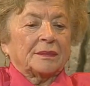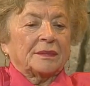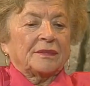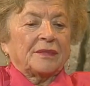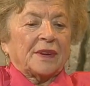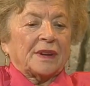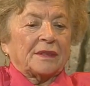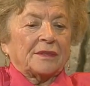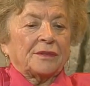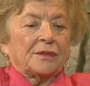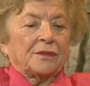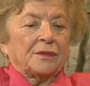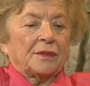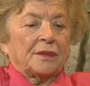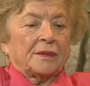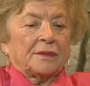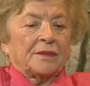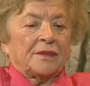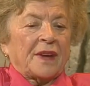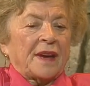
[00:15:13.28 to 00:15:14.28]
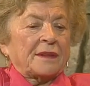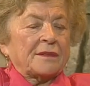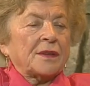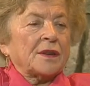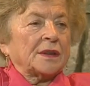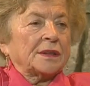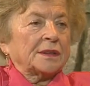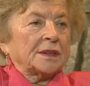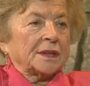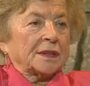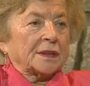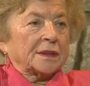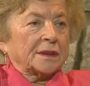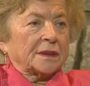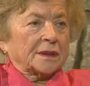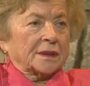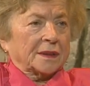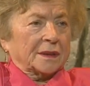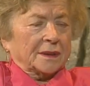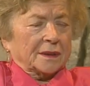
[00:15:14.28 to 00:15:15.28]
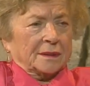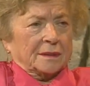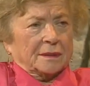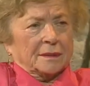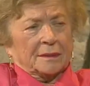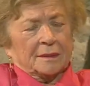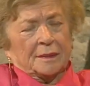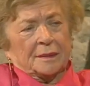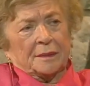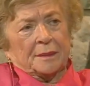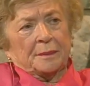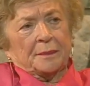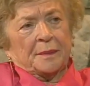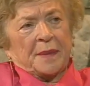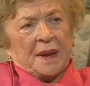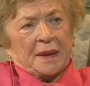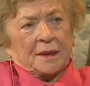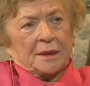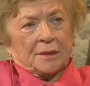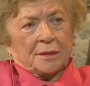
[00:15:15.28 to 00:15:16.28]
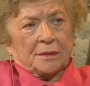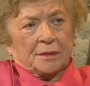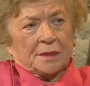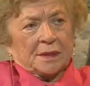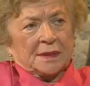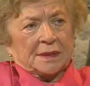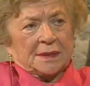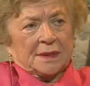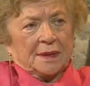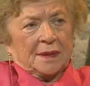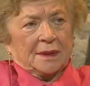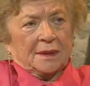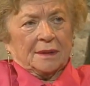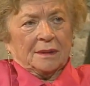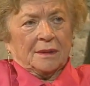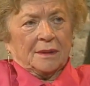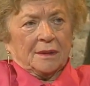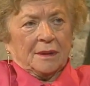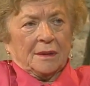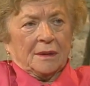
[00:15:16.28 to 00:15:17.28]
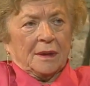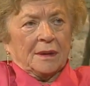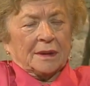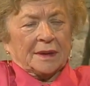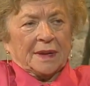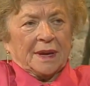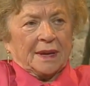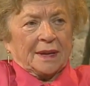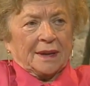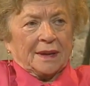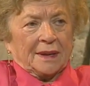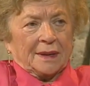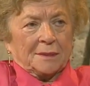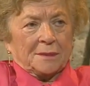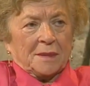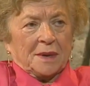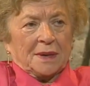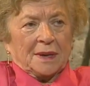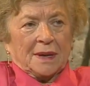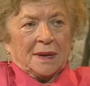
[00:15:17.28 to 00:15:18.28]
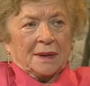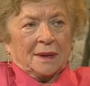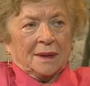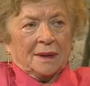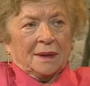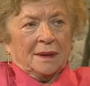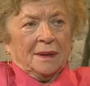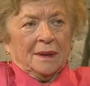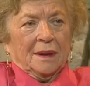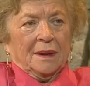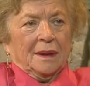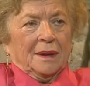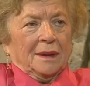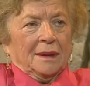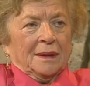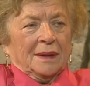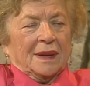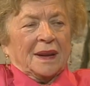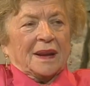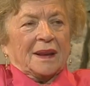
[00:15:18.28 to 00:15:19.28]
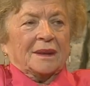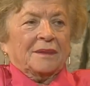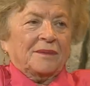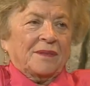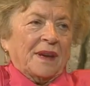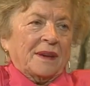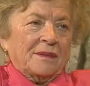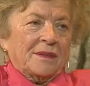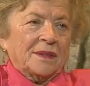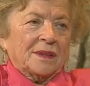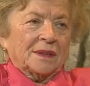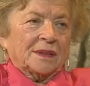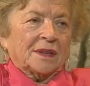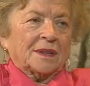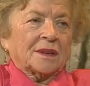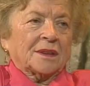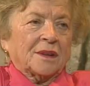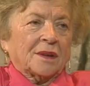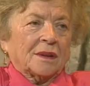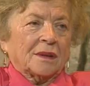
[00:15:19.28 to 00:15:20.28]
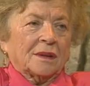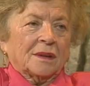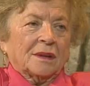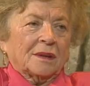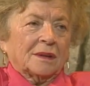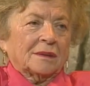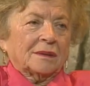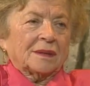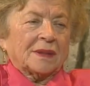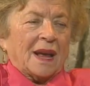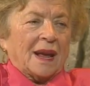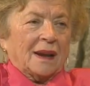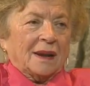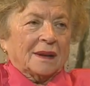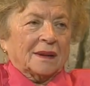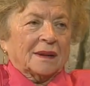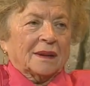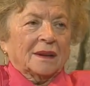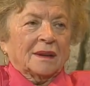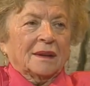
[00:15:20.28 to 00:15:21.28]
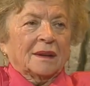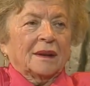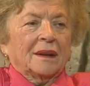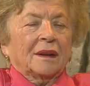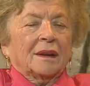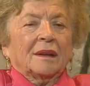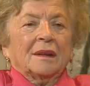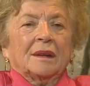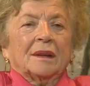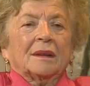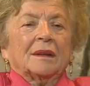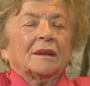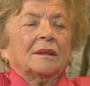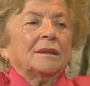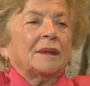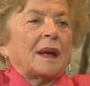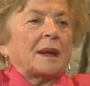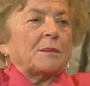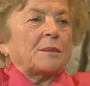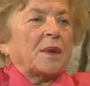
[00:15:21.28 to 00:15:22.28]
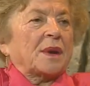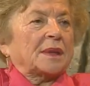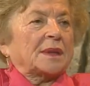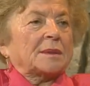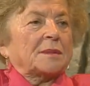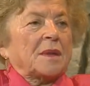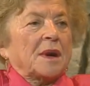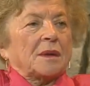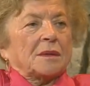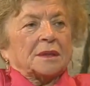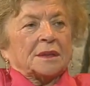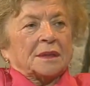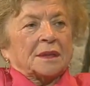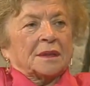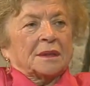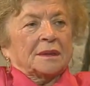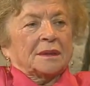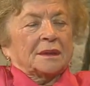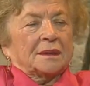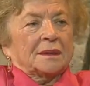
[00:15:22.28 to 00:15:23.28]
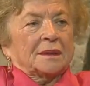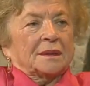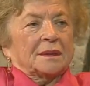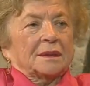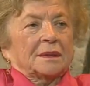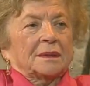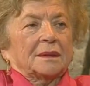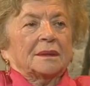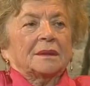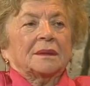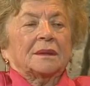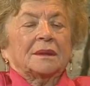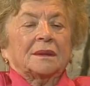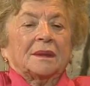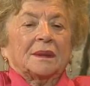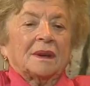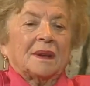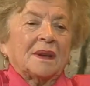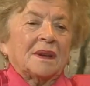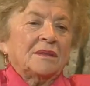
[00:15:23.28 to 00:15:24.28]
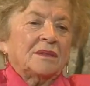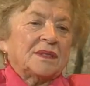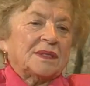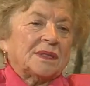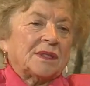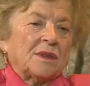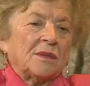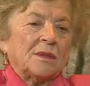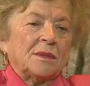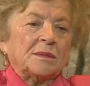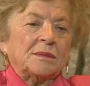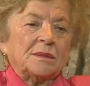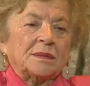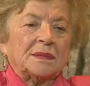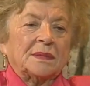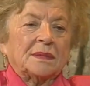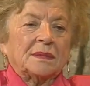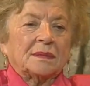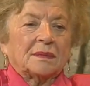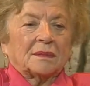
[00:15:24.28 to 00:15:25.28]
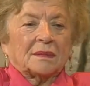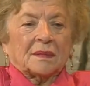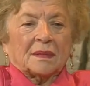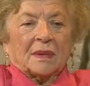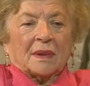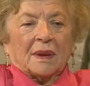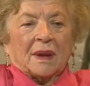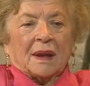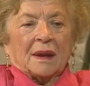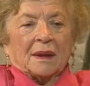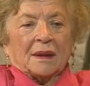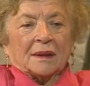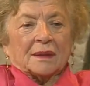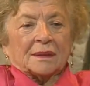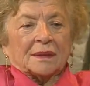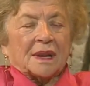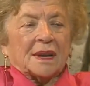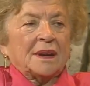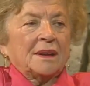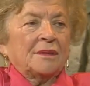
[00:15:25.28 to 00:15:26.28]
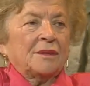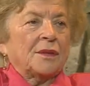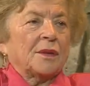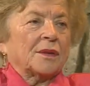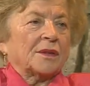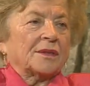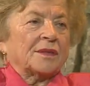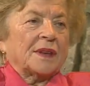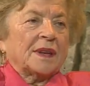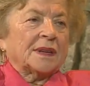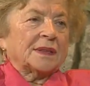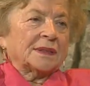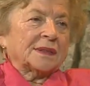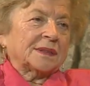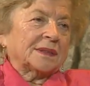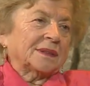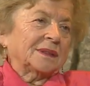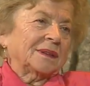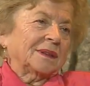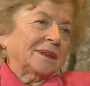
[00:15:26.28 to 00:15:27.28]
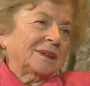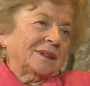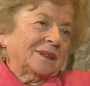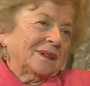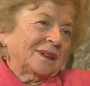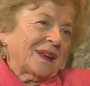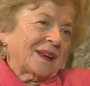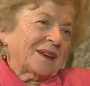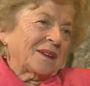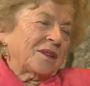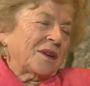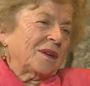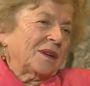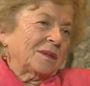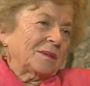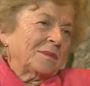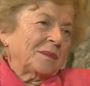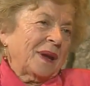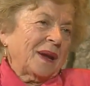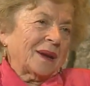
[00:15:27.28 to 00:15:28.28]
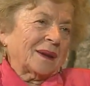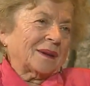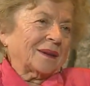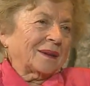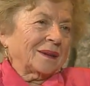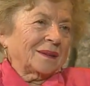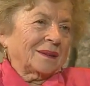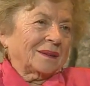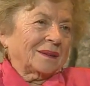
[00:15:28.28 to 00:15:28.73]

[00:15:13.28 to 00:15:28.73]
for five hundred uh, pengu, this is Hungarian money, like five hundred dollars, uh, I bought them out. He was home. Uh, three, four weeks, and they call him back.